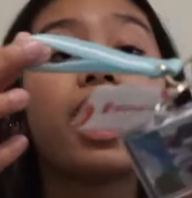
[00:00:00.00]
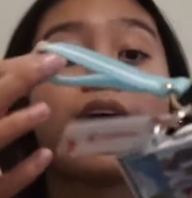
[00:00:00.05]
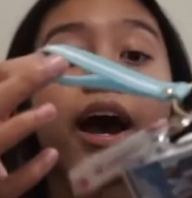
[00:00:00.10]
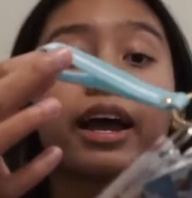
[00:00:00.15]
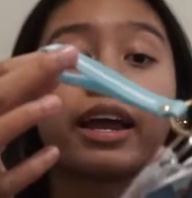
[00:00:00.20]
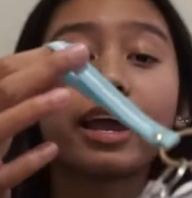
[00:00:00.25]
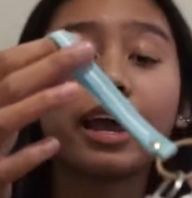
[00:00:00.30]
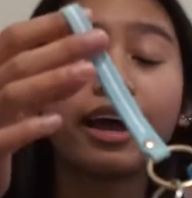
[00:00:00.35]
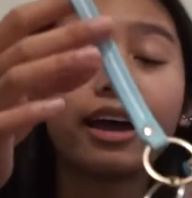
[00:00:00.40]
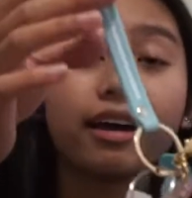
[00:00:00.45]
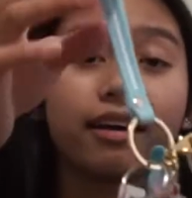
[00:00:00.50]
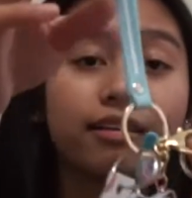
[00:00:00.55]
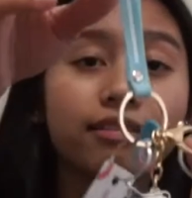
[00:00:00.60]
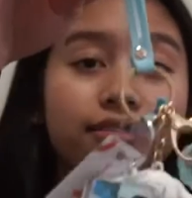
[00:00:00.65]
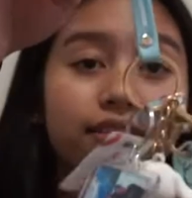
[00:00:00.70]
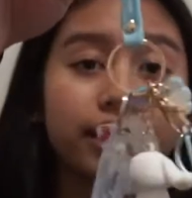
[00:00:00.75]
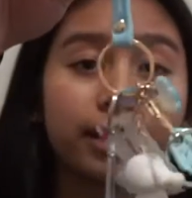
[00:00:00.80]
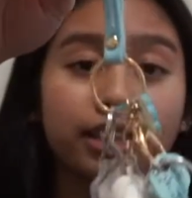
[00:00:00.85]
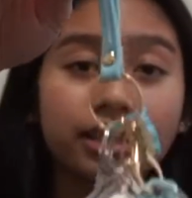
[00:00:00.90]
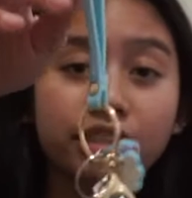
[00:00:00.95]
I
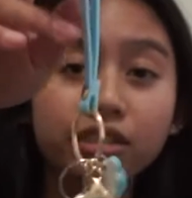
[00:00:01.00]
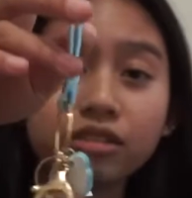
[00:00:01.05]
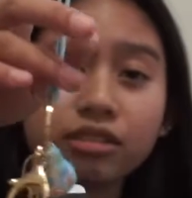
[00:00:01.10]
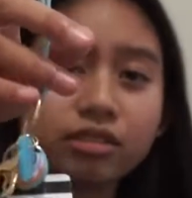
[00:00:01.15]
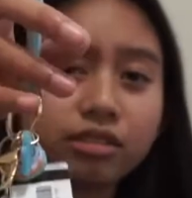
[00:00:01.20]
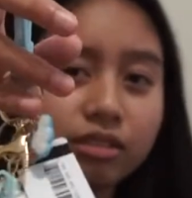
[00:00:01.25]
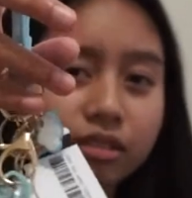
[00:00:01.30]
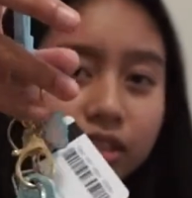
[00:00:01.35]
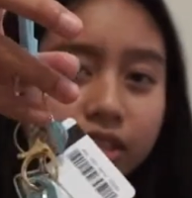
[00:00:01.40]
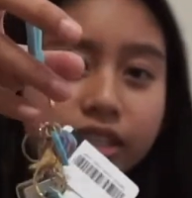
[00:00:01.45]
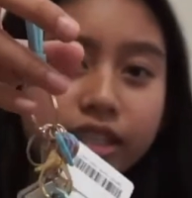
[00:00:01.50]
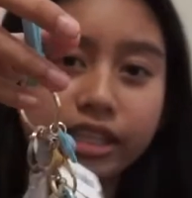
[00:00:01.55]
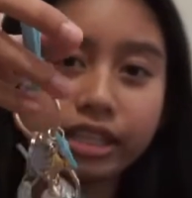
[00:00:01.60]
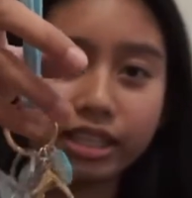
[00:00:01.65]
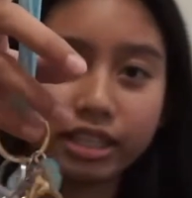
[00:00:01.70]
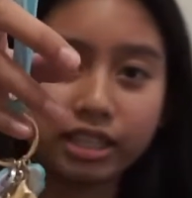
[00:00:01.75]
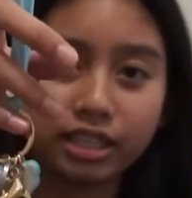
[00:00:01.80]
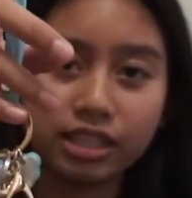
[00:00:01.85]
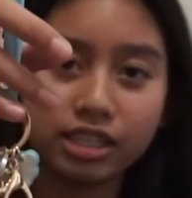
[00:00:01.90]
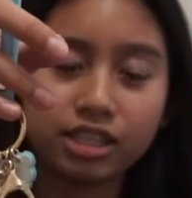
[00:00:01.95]
have a little
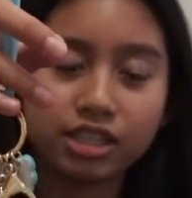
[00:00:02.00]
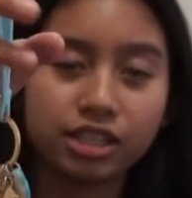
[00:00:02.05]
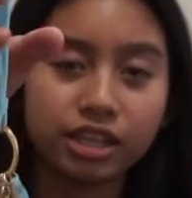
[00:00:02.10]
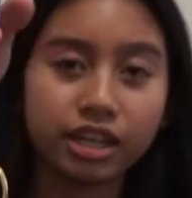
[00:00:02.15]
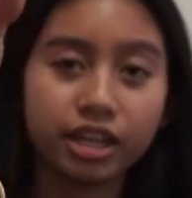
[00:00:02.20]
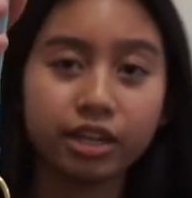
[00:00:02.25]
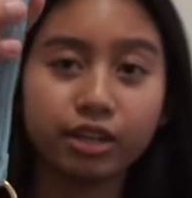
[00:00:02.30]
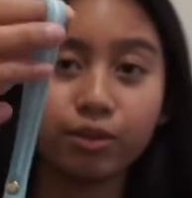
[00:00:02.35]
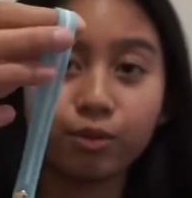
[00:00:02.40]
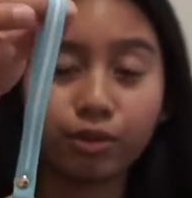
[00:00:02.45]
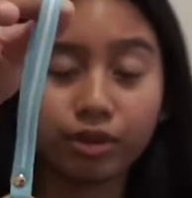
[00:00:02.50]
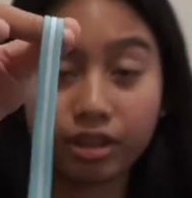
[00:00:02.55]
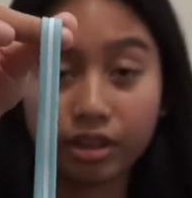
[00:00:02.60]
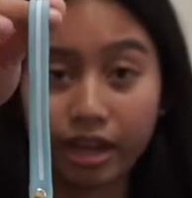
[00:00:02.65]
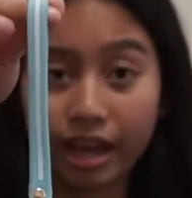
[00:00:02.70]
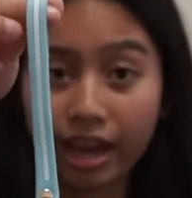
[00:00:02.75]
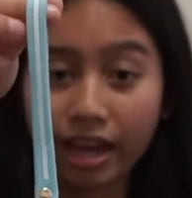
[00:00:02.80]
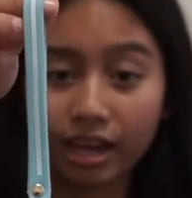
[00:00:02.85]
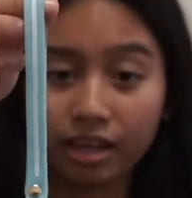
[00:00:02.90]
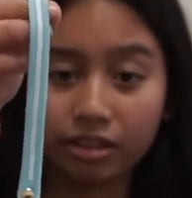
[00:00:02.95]
keychain with a
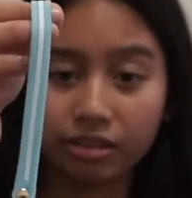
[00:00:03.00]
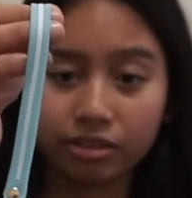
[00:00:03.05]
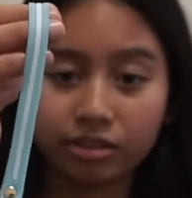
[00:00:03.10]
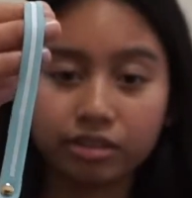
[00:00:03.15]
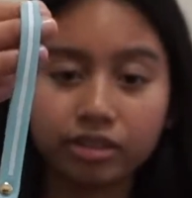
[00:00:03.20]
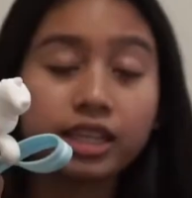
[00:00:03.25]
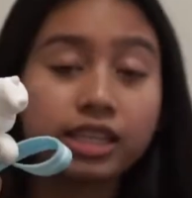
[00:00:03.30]
handle.